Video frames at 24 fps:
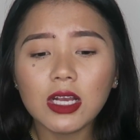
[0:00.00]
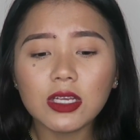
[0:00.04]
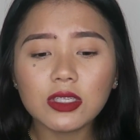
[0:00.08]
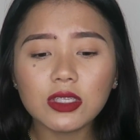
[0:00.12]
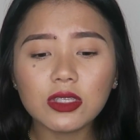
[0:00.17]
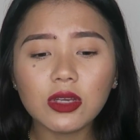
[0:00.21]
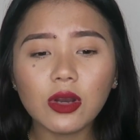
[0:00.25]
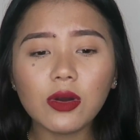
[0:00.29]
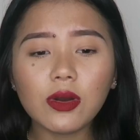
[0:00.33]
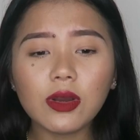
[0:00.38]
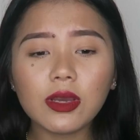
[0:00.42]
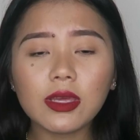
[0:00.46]

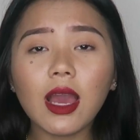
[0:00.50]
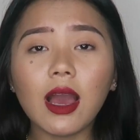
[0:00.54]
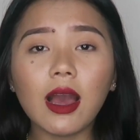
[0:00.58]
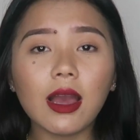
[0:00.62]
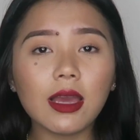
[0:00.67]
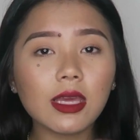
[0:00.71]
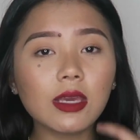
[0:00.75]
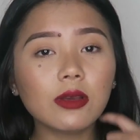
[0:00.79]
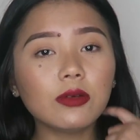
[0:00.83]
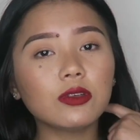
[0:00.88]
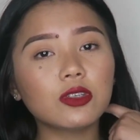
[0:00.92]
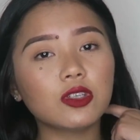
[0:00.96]
So
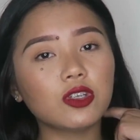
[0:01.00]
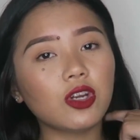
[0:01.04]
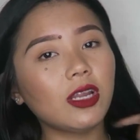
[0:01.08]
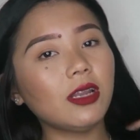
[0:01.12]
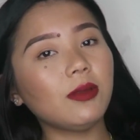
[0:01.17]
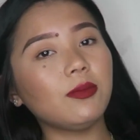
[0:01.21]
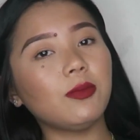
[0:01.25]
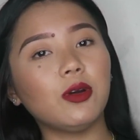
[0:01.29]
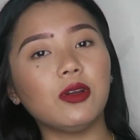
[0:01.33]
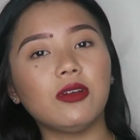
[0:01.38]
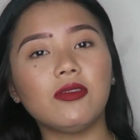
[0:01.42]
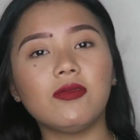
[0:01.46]
yeah, he was
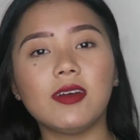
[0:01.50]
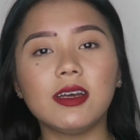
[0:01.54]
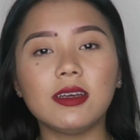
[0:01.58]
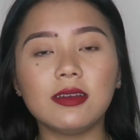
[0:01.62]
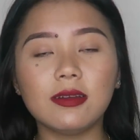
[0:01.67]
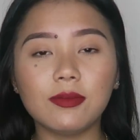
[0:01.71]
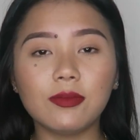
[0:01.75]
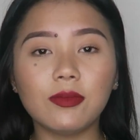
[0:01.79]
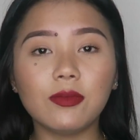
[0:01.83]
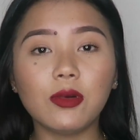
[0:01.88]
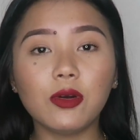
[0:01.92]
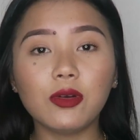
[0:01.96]
trying
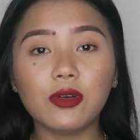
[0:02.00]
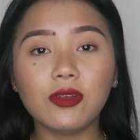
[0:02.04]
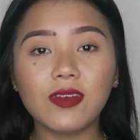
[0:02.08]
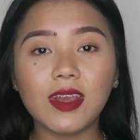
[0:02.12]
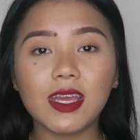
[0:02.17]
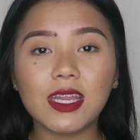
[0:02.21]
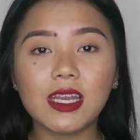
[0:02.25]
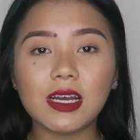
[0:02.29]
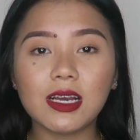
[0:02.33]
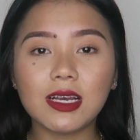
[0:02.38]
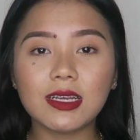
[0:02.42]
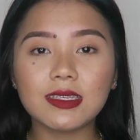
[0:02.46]
to
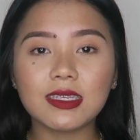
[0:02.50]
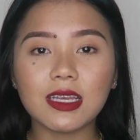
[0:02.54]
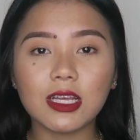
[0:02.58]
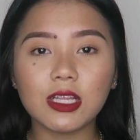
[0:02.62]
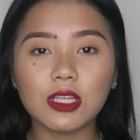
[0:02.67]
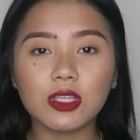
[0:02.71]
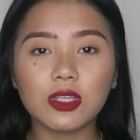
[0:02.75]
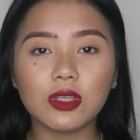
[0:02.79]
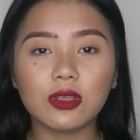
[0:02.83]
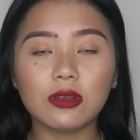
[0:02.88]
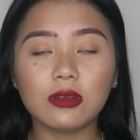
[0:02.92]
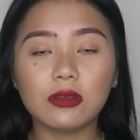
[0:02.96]
motivate us
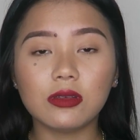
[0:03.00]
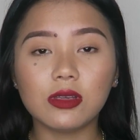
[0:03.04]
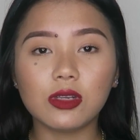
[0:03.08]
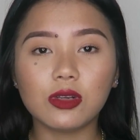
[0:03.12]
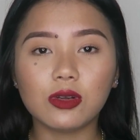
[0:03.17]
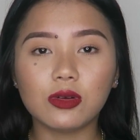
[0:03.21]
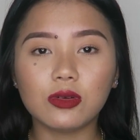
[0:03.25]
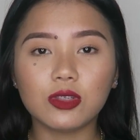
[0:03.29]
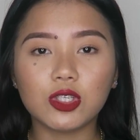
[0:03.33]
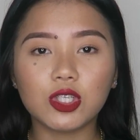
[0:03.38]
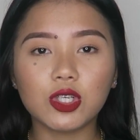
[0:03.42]
and, you know,